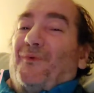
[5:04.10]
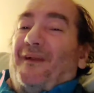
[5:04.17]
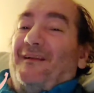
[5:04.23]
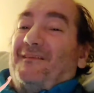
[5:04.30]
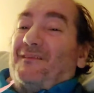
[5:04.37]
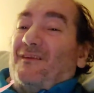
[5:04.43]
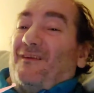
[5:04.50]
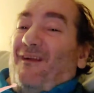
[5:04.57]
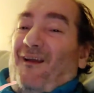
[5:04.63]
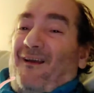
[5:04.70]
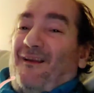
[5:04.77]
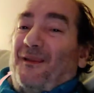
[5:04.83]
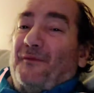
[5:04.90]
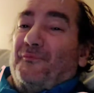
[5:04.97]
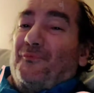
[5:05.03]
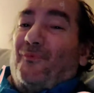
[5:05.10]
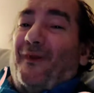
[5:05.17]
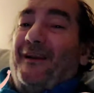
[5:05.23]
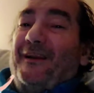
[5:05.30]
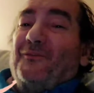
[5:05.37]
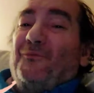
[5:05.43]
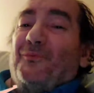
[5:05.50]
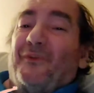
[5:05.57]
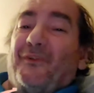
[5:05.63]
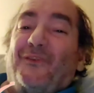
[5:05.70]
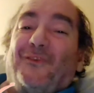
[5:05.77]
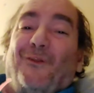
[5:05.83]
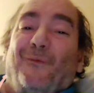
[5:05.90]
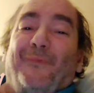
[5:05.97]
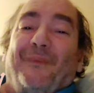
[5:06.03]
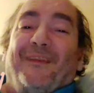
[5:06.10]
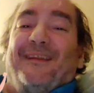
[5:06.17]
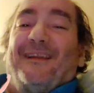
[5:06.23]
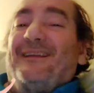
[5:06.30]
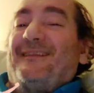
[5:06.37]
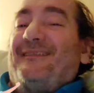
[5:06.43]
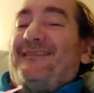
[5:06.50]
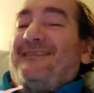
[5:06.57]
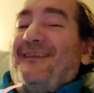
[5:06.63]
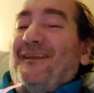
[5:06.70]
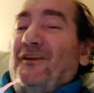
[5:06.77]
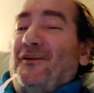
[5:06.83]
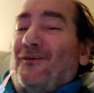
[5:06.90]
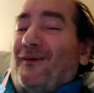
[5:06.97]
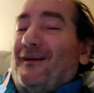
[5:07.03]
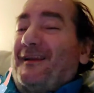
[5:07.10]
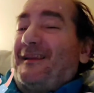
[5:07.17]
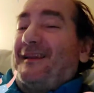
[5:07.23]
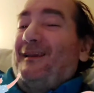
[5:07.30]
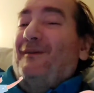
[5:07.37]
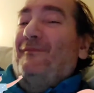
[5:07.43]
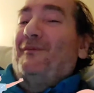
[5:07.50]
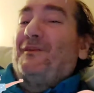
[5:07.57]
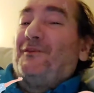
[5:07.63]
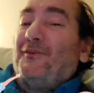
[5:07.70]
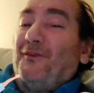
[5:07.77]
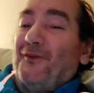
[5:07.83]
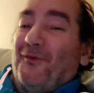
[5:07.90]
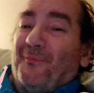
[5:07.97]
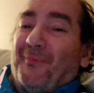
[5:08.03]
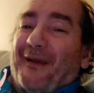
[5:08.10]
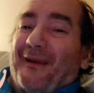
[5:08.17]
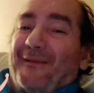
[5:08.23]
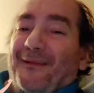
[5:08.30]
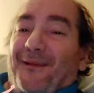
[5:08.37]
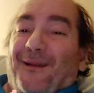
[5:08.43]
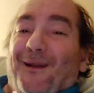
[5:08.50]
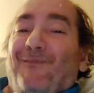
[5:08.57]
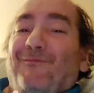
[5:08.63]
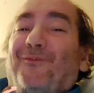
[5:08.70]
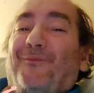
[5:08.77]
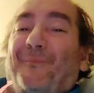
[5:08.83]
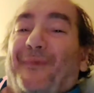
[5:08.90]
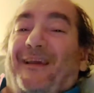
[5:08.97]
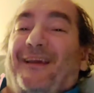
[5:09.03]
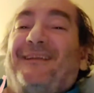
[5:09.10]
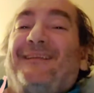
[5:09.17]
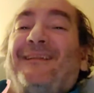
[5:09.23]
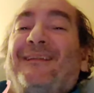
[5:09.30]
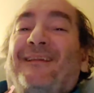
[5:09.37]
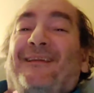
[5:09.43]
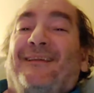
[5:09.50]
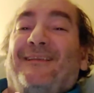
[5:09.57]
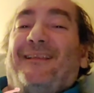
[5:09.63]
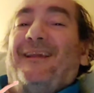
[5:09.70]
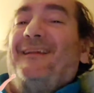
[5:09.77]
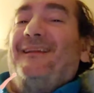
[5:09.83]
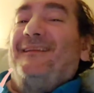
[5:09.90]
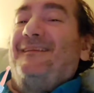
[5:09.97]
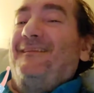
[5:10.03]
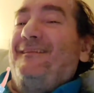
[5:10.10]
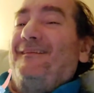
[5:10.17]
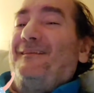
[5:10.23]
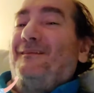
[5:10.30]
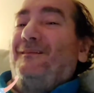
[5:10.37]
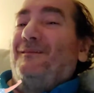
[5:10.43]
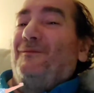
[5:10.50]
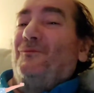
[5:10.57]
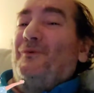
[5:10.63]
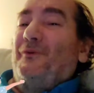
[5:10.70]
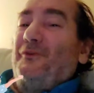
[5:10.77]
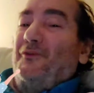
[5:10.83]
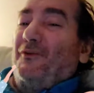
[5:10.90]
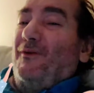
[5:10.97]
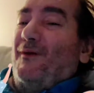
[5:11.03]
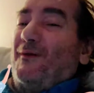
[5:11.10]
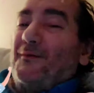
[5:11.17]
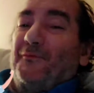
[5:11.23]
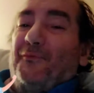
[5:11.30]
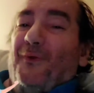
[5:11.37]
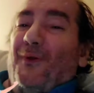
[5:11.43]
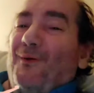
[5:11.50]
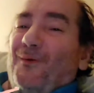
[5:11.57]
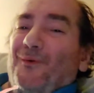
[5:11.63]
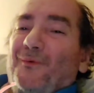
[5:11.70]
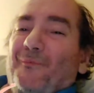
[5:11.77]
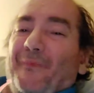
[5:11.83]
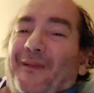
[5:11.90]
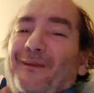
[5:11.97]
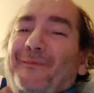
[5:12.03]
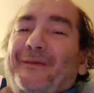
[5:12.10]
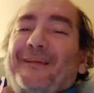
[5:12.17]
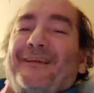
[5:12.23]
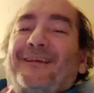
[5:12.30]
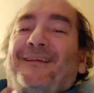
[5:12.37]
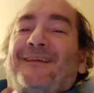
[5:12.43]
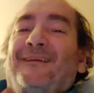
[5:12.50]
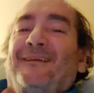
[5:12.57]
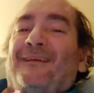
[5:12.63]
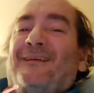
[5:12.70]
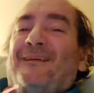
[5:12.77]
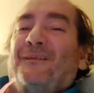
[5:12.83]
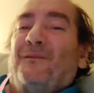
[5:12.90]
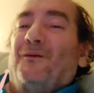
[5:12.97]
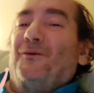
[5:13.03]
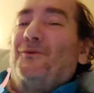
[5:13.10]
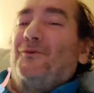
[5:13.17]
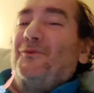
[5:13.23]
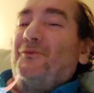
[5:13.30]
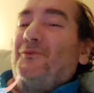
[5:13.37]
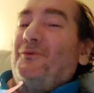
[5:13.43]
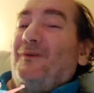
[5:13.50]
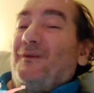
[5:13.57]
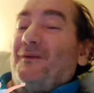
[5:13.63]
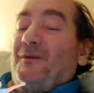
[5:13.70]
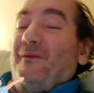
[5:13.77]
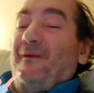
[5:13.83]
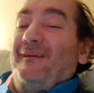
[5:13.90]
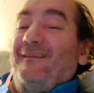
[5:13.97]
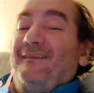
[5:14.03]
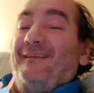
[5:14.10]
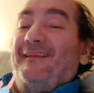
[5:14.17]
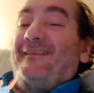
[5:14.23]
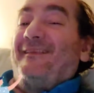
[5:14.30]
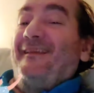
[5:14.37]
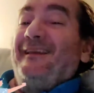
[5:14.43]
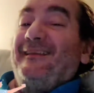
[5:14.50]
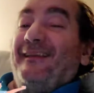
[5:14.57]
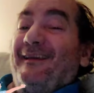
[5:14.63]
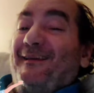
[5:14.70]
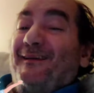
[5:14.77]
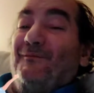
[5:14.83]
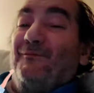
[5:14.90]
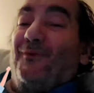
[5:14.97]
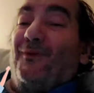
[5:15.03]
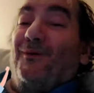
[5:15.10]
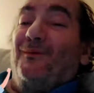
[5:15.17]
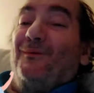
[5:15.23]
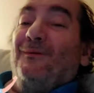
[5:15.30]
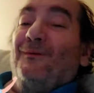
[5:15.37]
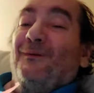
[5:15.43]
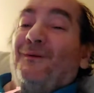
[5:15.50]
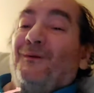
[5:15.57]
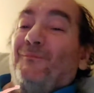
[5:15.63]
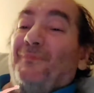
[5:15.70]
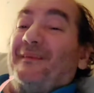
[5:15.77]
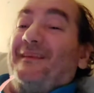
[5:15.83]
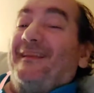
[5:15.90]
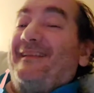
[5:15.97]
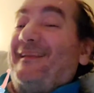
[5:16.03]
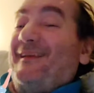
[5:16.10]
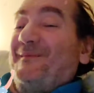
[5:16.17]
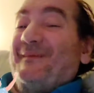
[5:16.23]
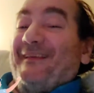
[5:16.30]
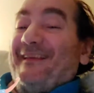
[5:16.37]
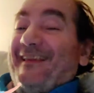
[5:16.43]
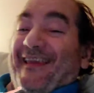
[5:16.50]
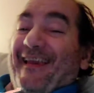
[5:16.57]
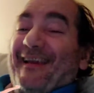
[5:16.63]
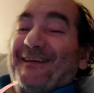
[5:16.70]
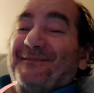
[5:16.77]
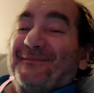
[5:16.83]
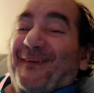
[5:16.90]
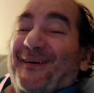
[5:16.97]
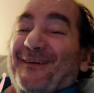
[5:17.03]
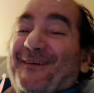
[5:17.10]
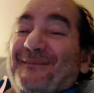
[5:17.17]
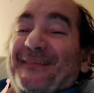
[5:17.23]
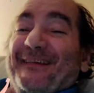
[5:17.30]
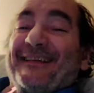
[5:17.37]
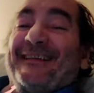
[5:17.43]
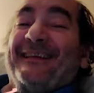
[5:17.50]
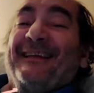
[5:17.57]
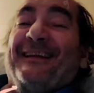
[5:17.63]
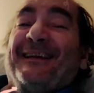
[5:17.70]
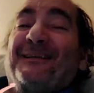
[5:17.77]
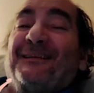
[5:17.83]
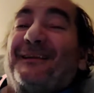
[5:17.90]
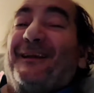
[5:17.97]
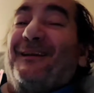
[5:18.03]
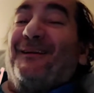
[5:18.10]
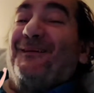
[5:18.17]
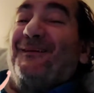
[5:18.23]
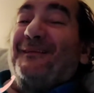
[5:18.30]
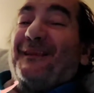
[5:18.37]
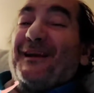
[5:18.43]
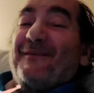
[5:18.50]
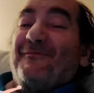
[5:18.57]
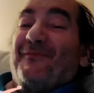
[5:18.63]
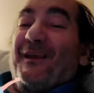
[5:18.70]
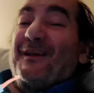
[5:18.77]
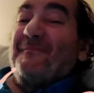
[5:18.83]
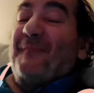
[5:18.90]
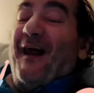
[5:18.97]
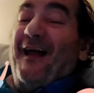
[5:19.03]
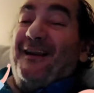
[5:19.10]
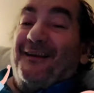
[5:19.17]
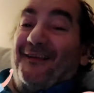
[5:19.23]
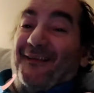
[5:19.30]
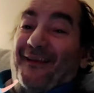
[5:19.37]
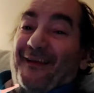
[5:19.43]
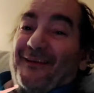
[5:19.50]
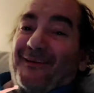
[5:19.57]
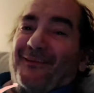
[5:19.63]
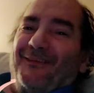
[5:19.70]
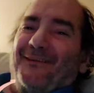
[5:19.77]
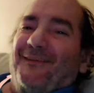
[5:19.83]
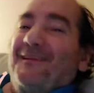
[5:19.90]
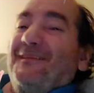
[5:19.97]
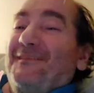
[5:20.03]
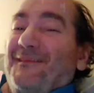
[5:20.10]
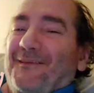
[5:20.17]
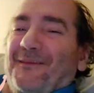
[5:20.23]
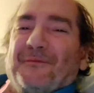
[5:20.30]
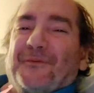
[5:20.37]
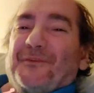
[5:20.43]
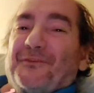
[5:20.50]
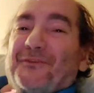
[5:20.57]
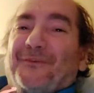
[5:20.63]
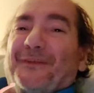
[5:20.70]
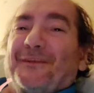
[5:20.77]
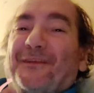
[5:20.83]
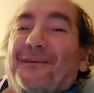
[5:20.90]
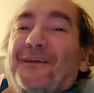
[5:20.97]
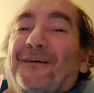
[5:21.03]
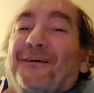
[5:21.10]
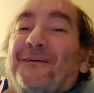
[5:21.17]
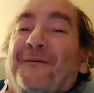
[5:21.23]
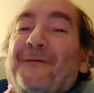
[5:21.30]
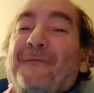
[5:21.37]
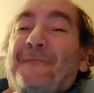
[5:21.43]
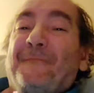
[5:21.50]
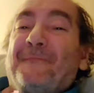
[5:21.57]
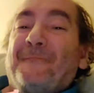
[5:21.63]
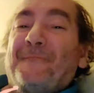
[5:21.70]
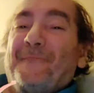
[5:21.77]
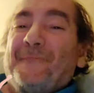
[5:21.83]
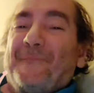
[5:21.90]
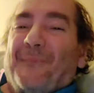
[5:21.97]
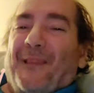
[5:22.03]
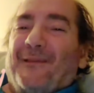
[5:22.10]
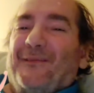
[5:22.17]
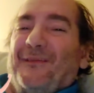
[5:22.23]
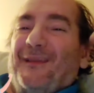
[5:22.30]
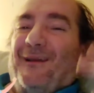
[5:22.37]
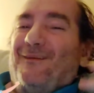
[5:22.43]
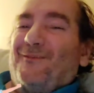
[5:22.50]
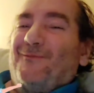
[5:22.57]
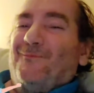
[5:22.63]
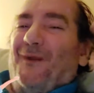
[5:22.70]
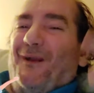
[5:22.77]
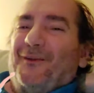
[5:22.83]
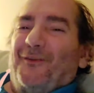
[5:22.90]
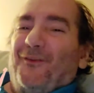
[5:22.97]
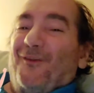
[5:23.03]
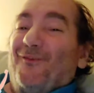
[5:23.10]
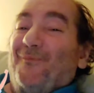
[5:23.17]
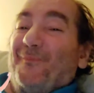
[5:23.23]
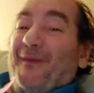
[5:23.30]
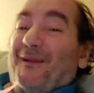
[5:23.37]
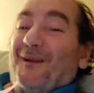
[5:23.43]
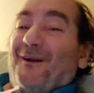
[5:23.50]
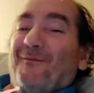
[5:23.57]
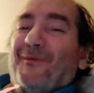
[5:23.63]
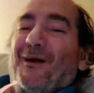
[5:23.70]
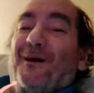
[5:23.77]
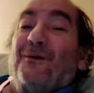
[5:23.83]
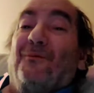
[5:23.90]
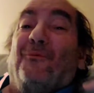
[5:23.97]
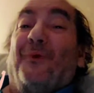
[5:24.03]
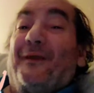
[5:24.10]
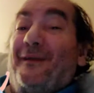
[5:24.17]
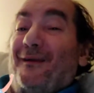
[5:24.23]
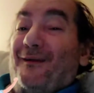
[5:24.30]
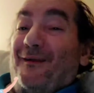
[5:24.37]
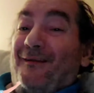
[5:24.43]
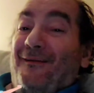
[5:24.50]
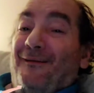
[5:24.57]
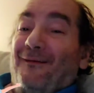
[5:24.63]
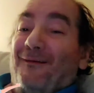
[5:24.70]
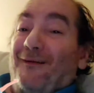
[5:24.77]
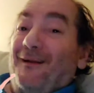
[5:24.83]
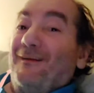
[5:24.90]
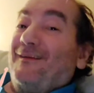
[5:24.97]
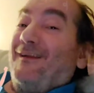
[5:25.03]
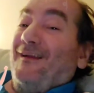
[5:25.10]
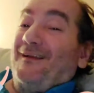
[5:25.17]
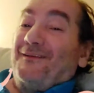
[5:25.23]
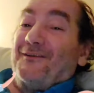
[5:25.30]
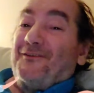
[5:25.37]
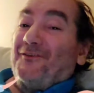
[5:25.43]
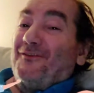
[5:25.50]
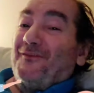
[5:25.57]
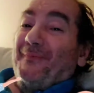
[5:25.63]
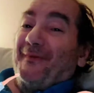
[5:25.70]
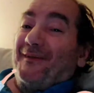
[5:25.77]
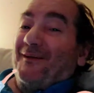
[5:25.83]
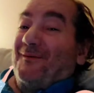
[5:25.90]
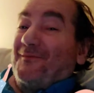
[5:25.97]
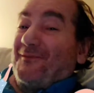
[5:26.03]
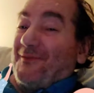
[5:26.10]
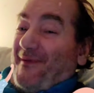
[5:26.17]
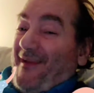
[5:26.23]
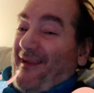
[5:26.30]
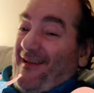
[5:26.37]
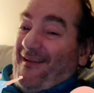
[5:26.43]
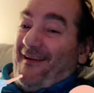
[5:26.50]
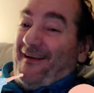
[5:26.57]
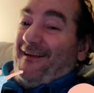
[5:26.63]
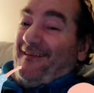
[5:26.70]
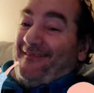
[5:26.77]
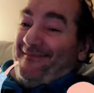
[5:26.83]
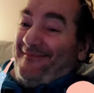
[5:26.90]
rights at all, if rights were just something that, are given to you by the government, then when you go to vote, maybe those who are crazy think they can vote, but then they really can't vote because so they go and they have like mock elections just to see what you would do. See how smart you've become, how aware or how conscious you've become to reality.